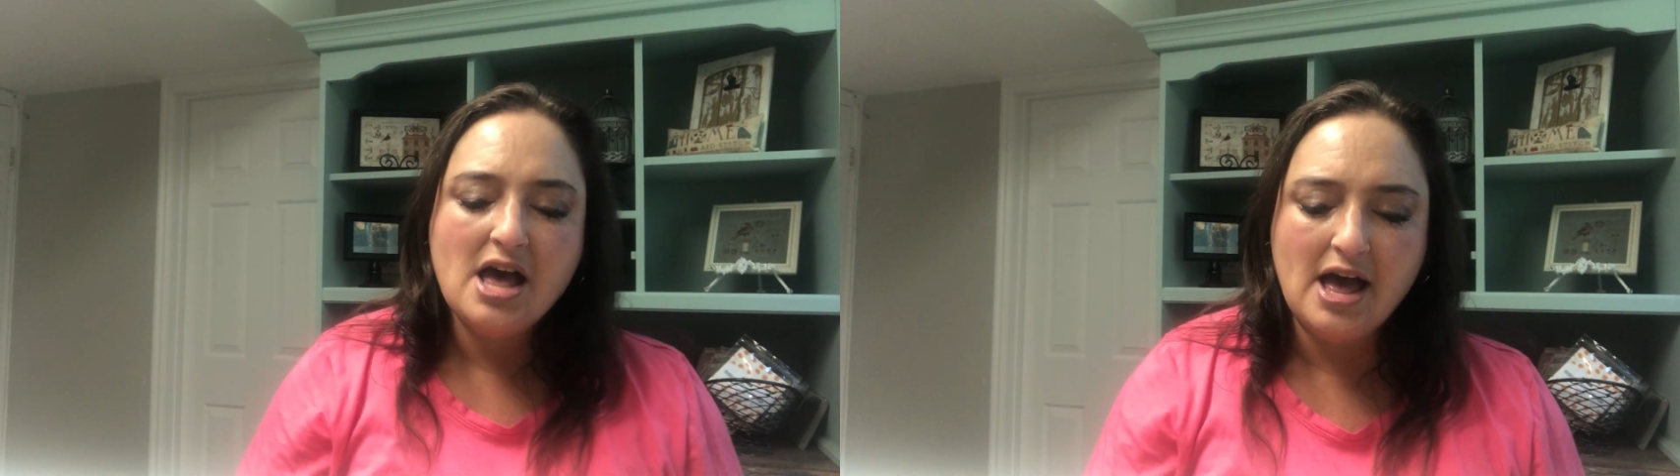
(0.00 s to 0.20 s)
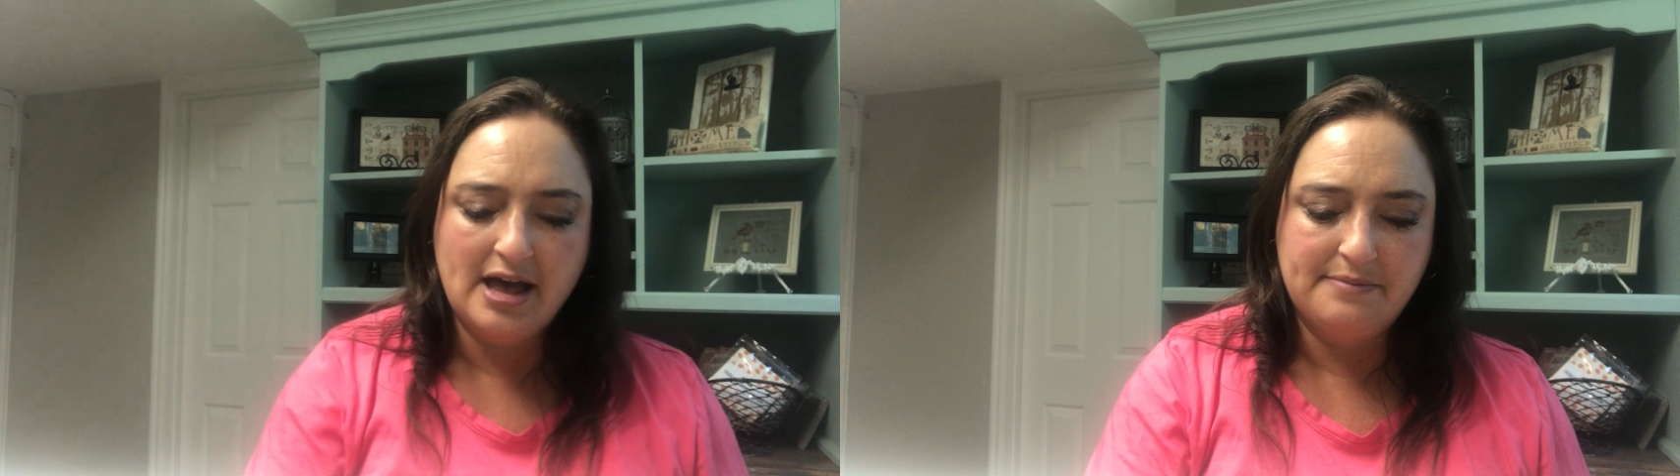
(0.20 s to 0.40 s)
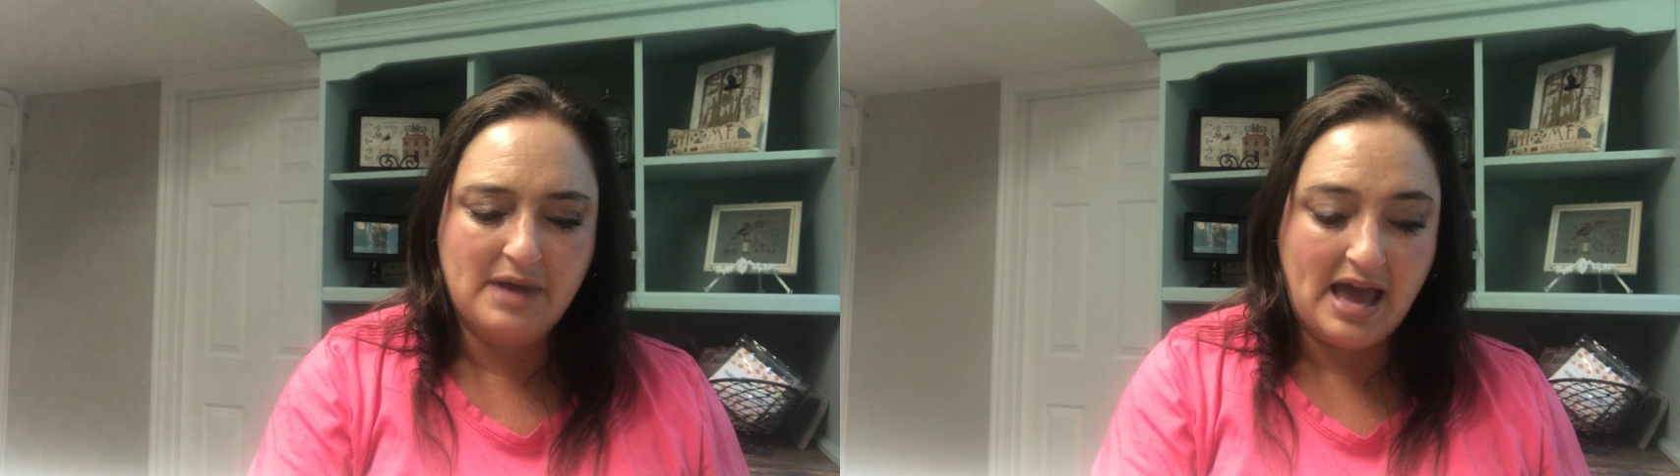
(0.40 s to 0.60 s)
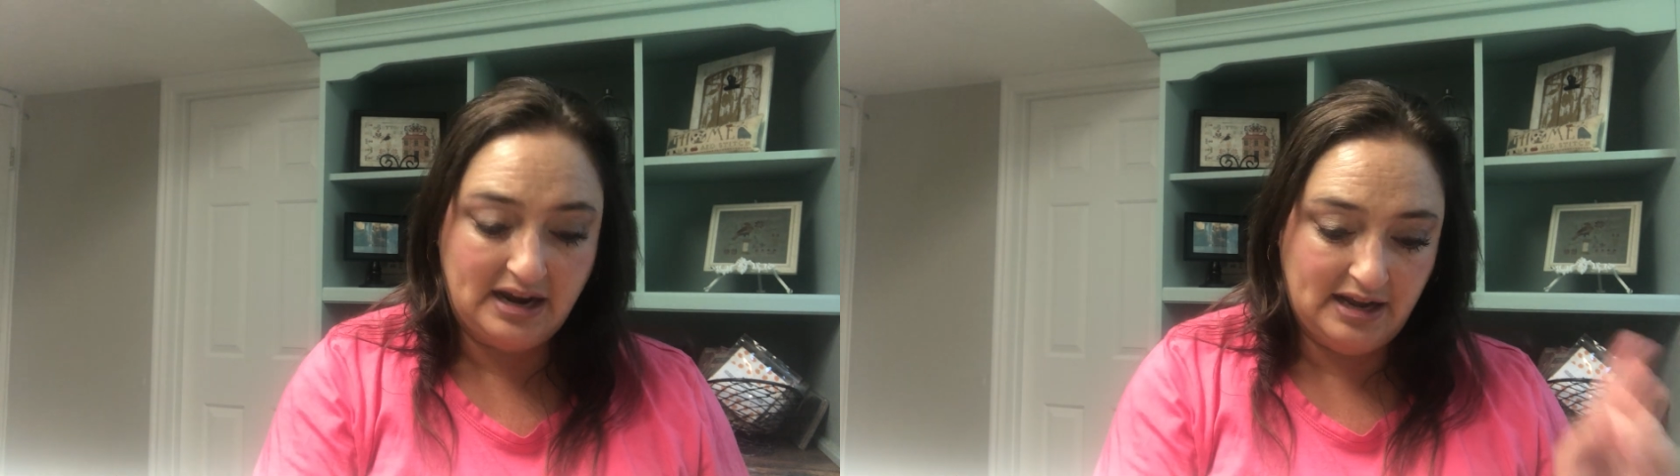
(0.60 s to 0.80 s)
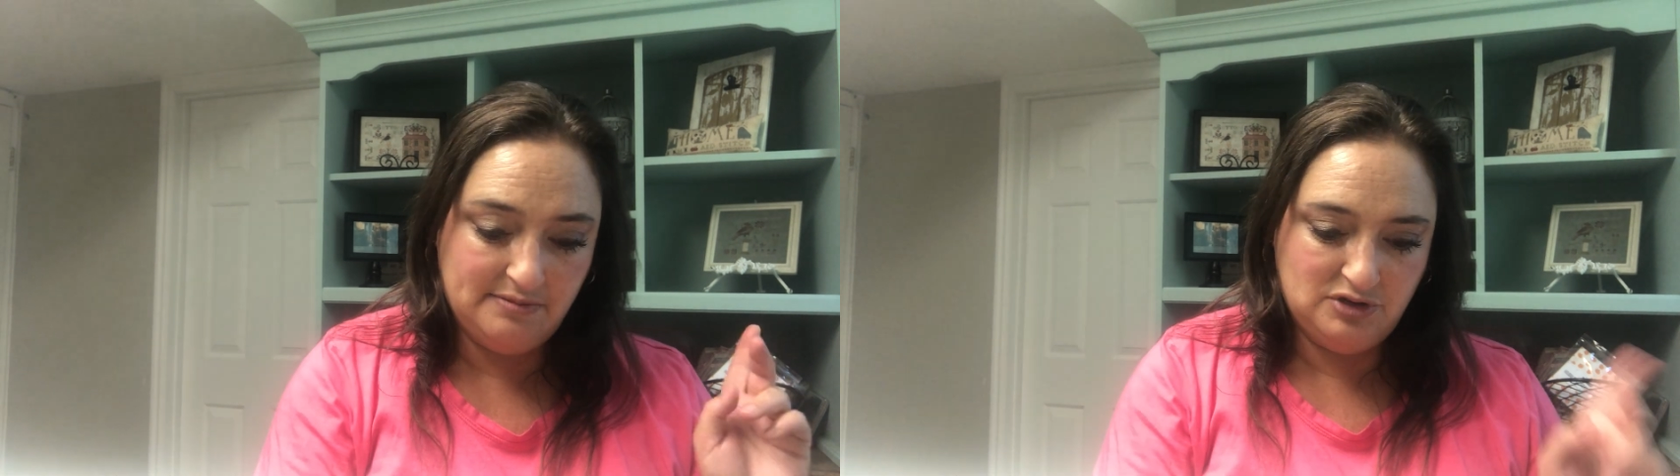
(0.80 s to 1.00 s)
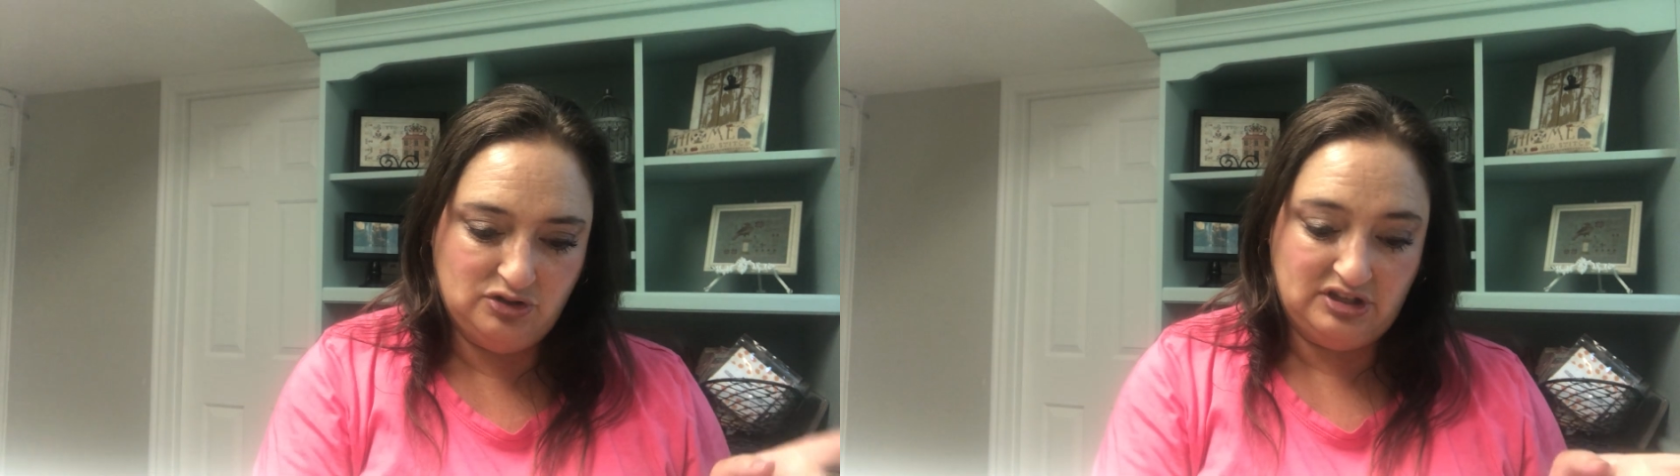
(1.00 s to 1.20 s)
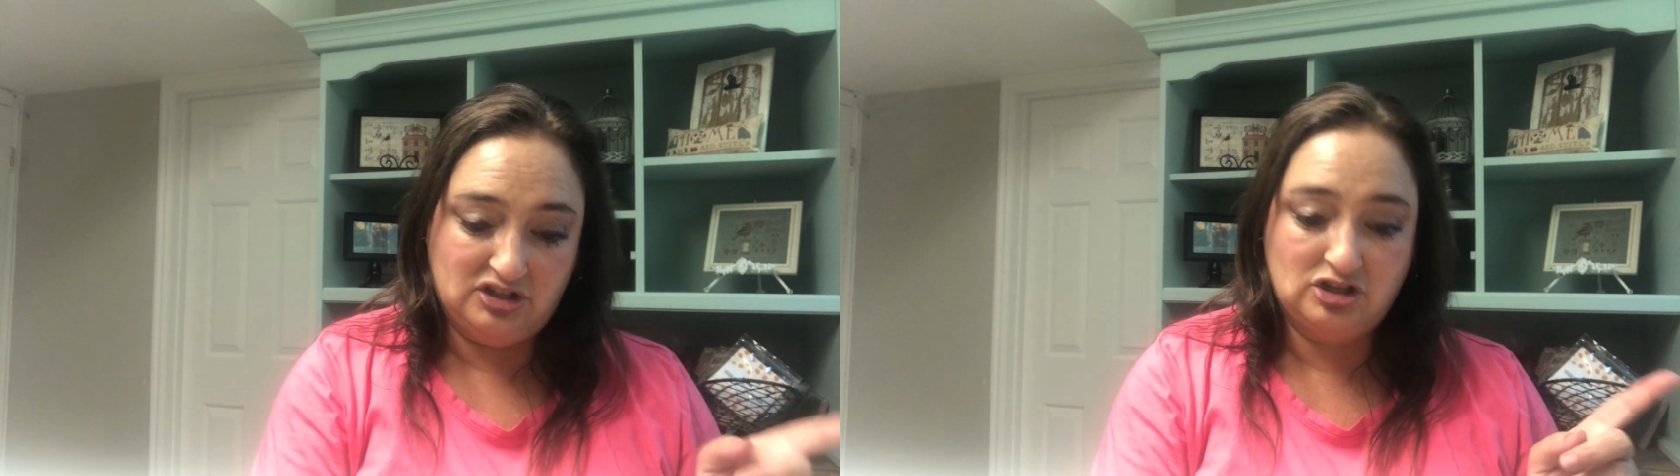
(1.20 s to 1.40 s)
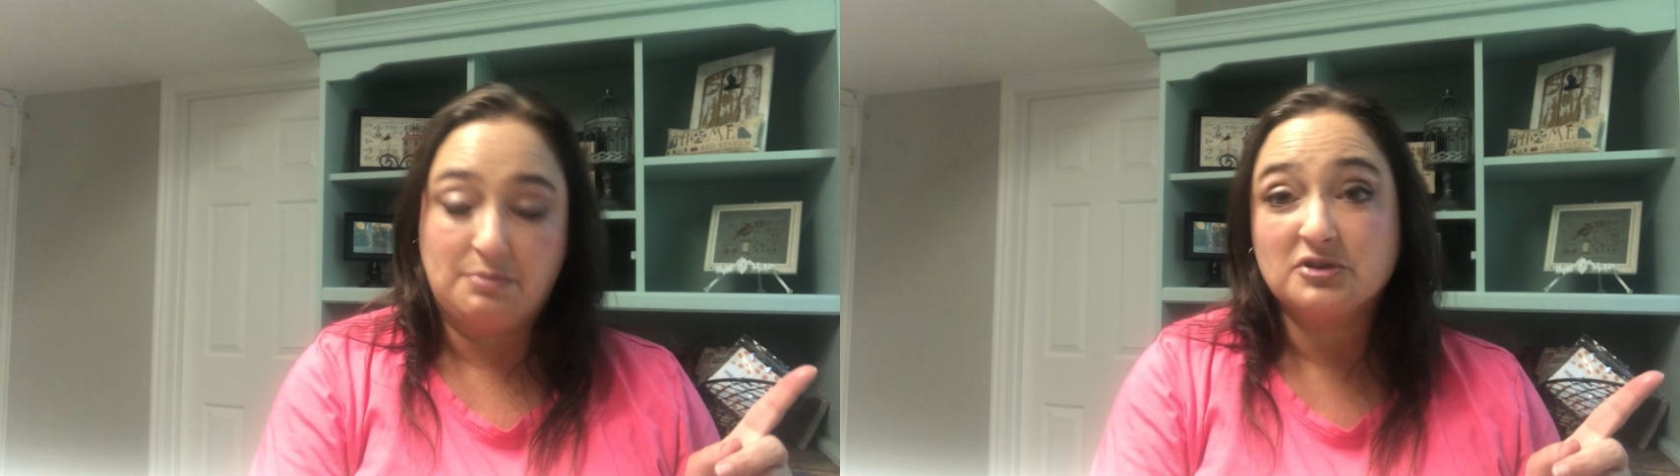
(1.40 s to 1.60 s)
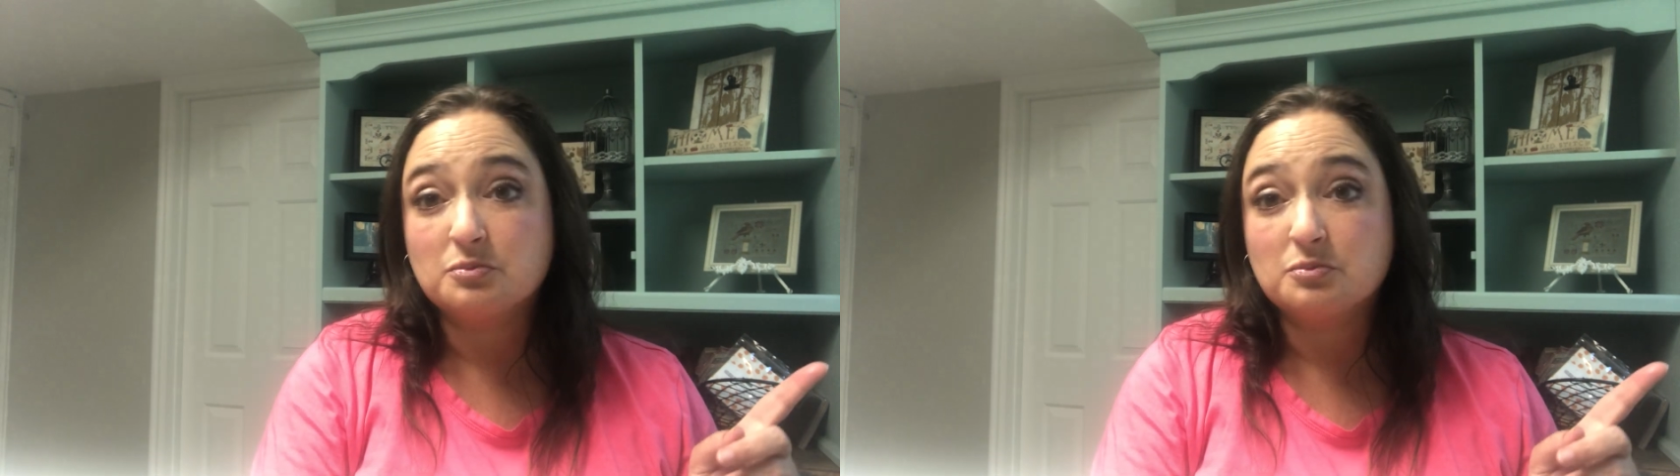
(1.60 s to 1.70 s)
And I'm using the Shepherd's